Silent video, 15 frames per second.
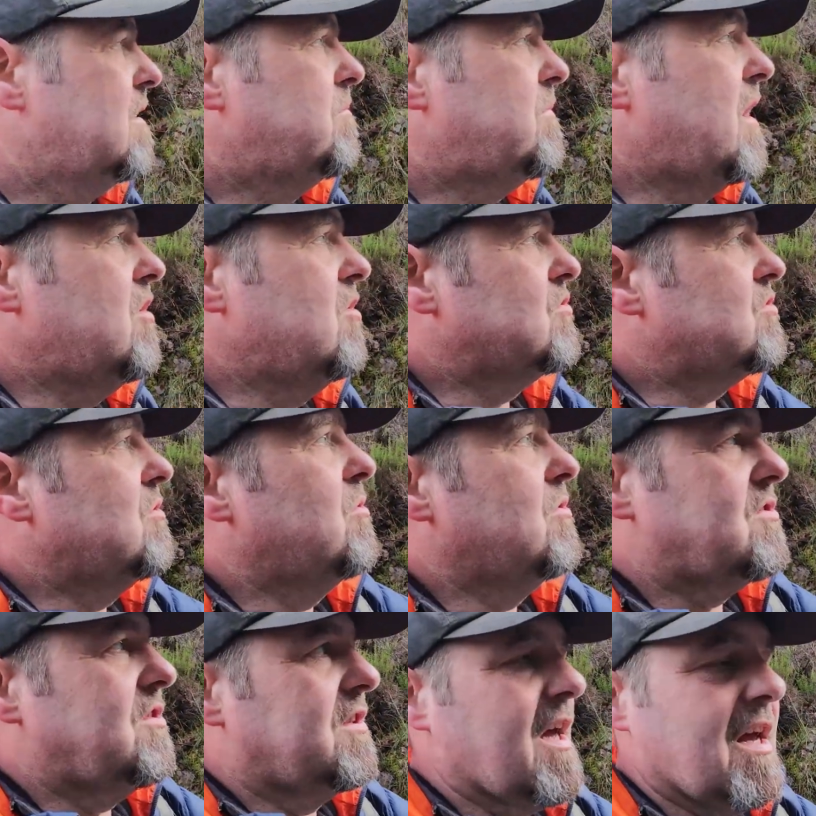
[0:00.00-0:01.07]
but I also
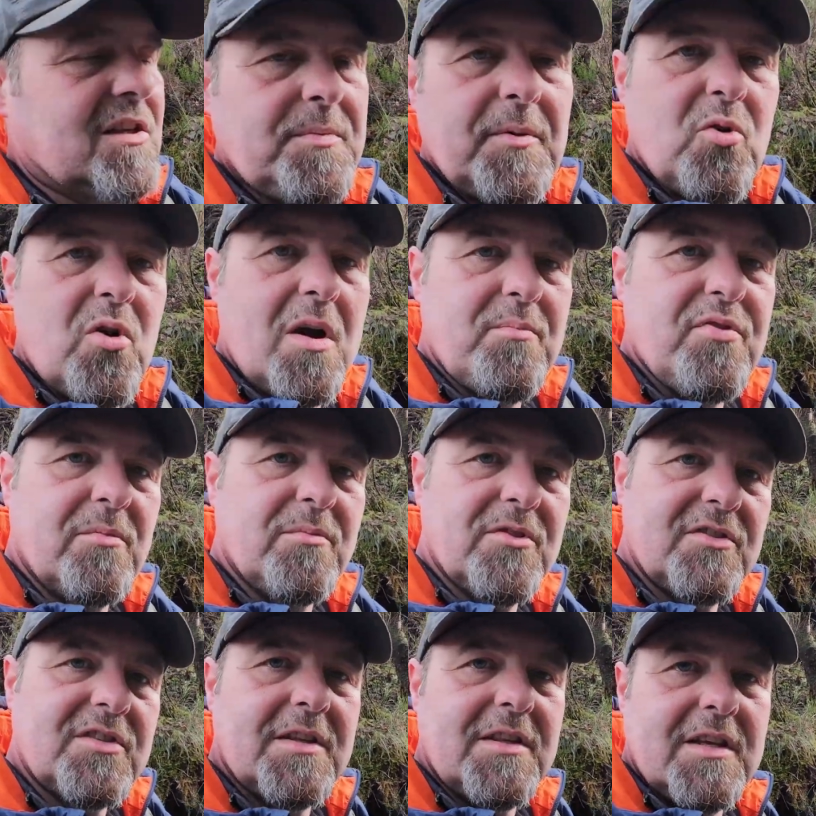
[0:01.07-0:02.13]
wanted that to be quite
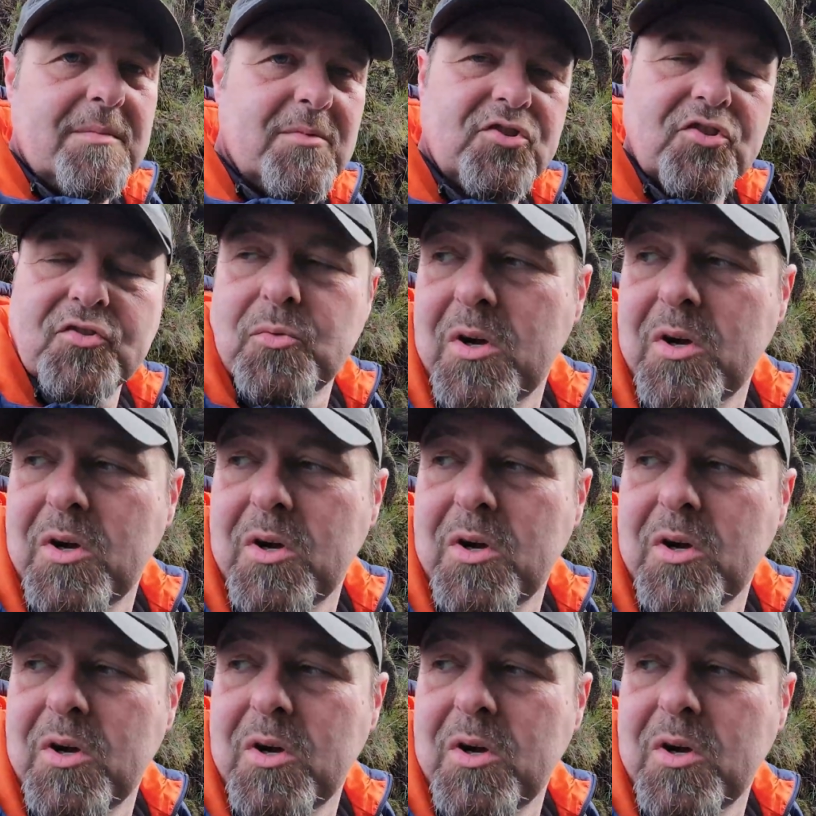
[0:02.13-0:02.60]
prominent in the image as